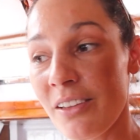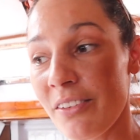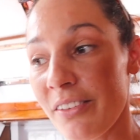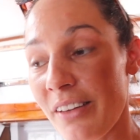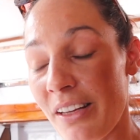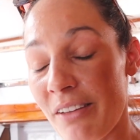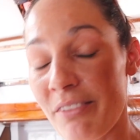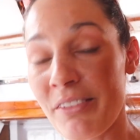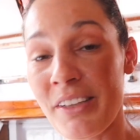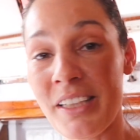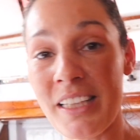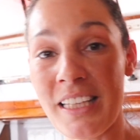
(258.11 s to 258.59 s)

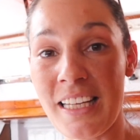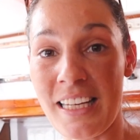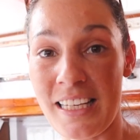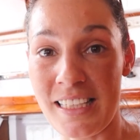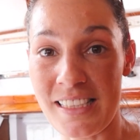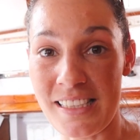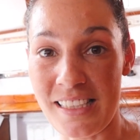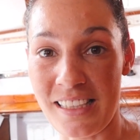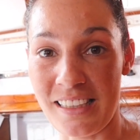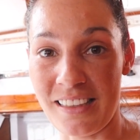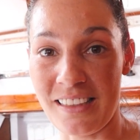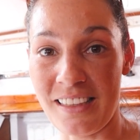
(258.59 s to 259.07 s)
there really
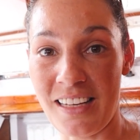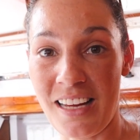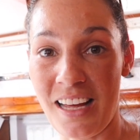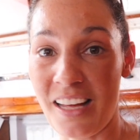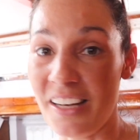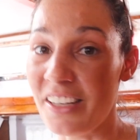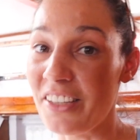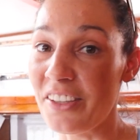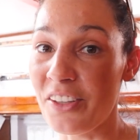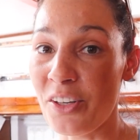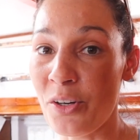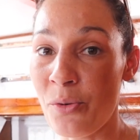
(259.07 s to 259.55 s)
isn't.
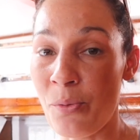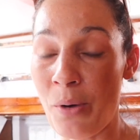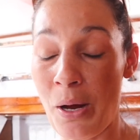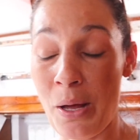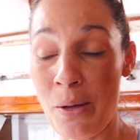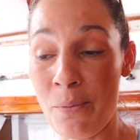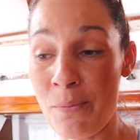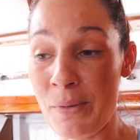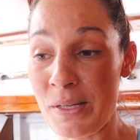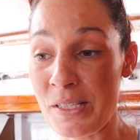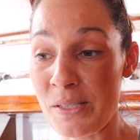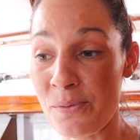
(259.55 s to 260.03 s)
I don't know where
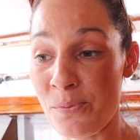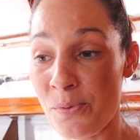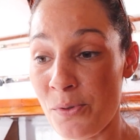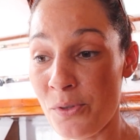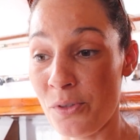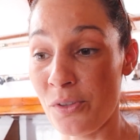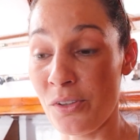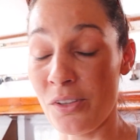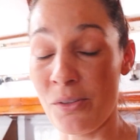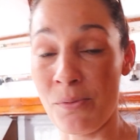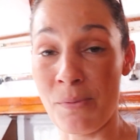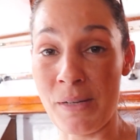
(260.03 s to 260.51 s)
I'm meant to put
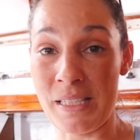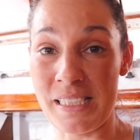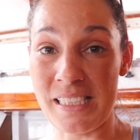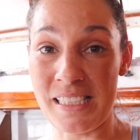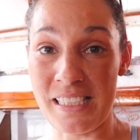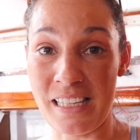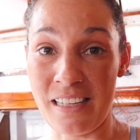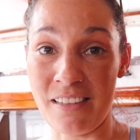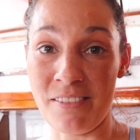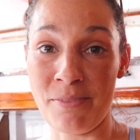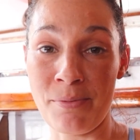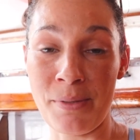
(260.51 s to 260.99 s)
all of my
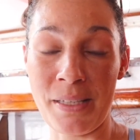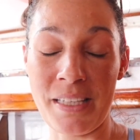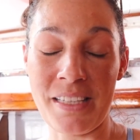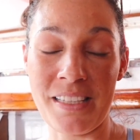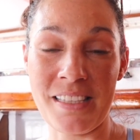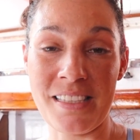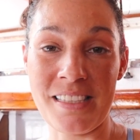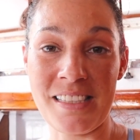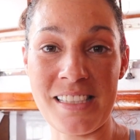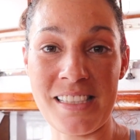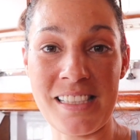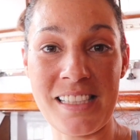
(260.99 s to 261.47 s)
stuff
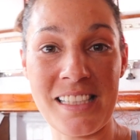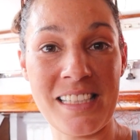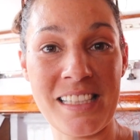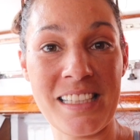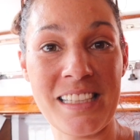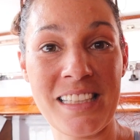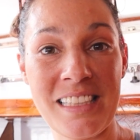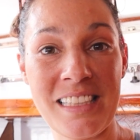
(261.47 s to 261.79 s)
because,